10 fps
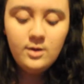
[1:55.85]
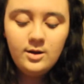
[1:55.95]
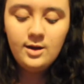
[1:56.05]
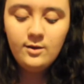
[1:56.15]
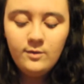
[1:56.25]

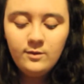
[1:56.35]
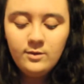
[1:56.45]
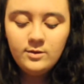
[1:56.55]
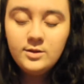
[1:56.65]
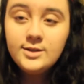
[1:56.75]
Now,
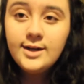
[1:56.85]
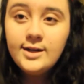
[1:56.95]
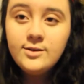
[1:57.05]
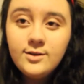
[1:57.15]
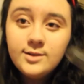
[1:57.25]
to
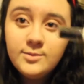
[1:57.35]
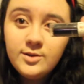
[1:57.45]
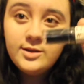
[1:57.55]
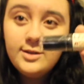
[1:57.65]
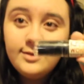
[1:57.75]
contour, I'm
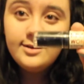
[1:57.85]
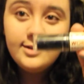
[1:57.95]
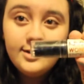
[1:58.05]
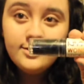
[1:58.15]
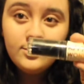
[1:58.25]
going to use
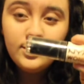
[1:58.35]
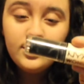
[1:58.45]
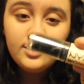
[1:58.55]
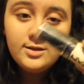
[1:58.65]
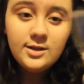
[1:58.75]
the NYX
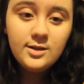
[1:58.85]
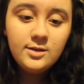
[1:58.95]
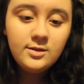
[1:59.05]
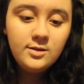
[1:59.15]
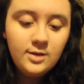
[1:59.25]
Wonder
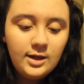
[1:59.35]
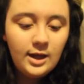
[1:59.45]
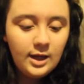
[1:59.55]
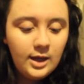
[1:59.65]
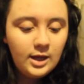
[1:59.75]
Stick
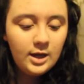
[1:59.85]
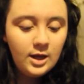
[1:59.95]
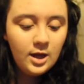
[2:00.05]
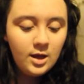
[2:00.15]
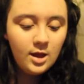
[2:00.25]

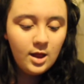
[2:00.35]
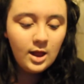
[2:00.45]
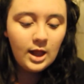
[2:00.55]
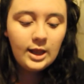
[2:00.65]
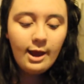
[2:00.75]
in
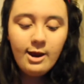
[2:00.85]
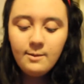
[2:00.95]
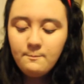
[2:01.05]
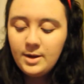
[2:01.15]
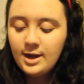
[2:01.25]

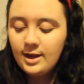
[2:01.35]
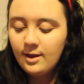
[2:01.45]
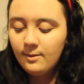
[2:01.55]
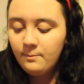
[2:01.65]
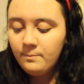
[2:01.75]
light
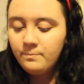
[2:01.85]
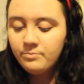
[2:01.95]
medium,